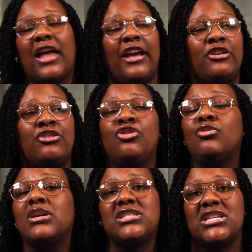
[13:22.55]
like
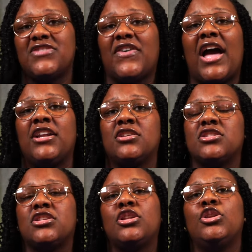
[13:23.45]
you can just find a
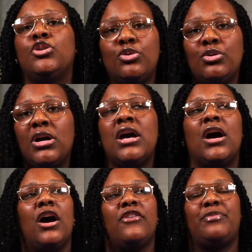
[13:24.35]
slew
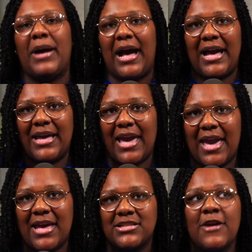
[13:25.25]
of
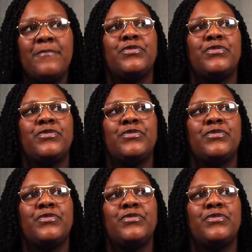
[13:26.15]
podcasts.